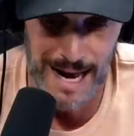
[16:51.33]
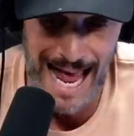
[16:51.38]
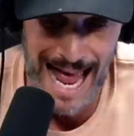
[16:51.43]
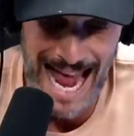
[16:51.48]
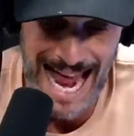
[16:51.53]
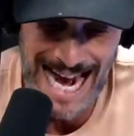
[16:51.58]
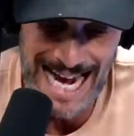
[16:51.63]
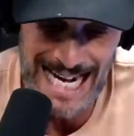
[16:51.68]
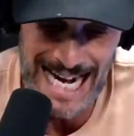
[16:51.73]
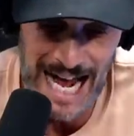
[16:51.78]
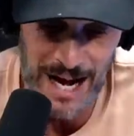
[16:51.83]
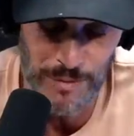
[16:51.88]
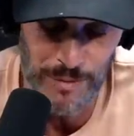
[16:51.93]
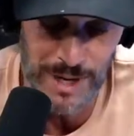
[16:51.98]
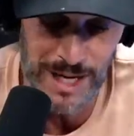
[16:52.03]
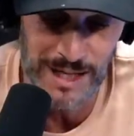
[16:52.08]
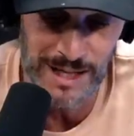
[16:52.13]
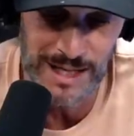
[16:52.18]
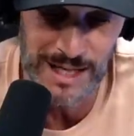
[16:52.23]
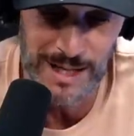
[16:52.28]
And I
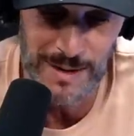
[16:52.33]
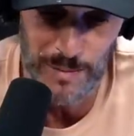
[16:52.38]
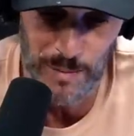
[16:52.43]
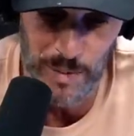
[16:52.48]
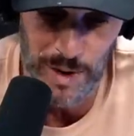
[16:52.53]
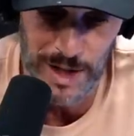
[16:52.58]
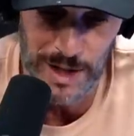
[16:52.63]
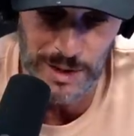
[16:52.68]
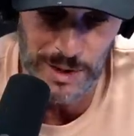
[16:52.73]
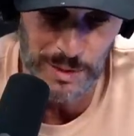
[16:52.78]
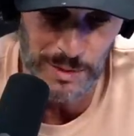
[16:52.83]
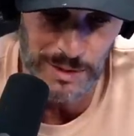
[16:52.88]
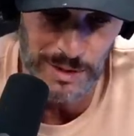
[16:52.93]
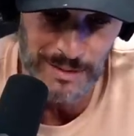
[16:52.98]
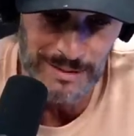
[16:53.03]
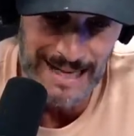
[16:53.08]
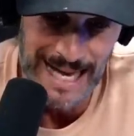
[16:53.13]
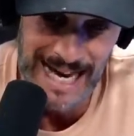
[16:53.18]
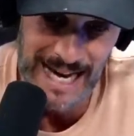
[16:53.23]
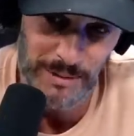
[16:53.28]
really want to do a
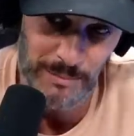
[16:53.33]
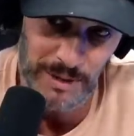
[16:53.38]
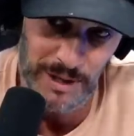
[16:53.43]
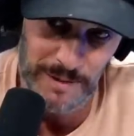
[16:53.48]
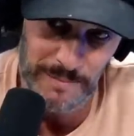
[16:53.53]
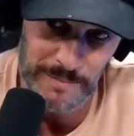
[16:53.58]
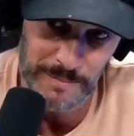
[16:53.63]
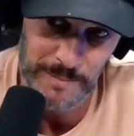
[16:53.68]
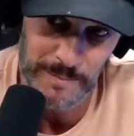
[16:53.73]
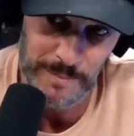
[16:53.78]
little gambling.